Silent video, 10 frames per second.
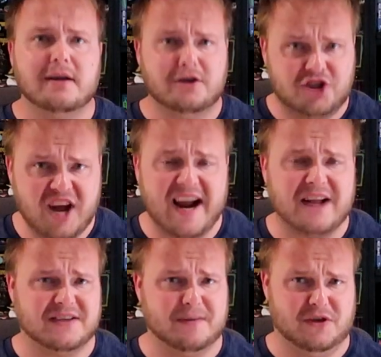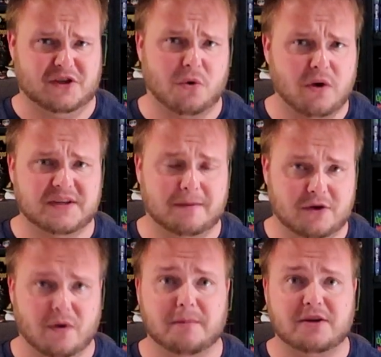Check out some of the stories I'm
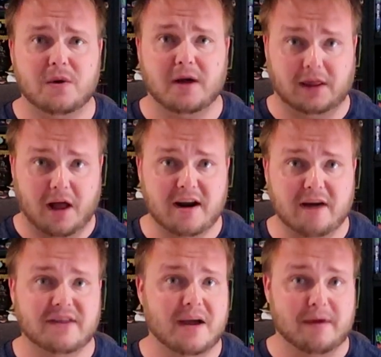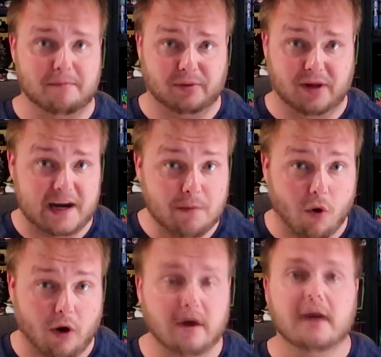doing. I'm doing a lot of them and plenty
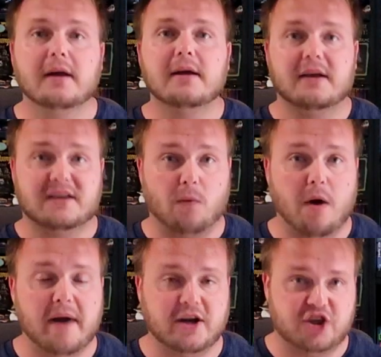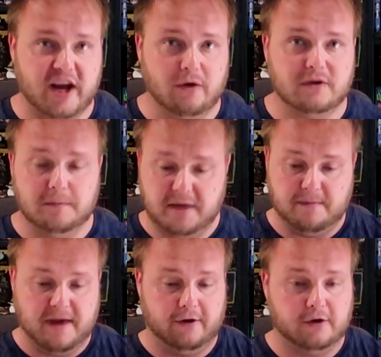more because I want my channel to be
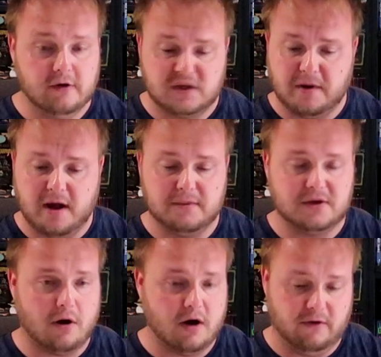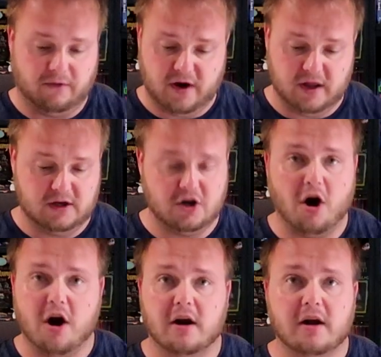about goosebumps, Are You Afraid of the
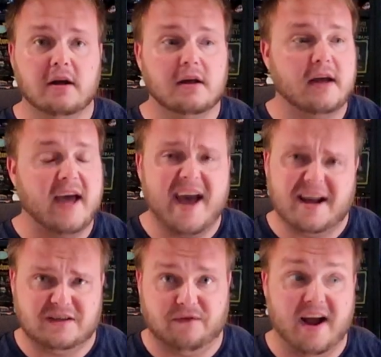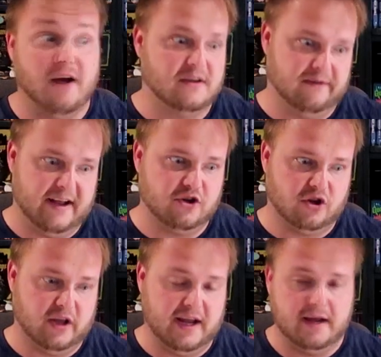Dark, X-Files
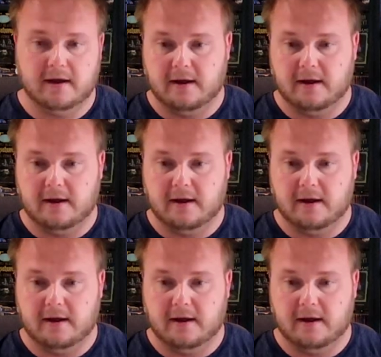eventually,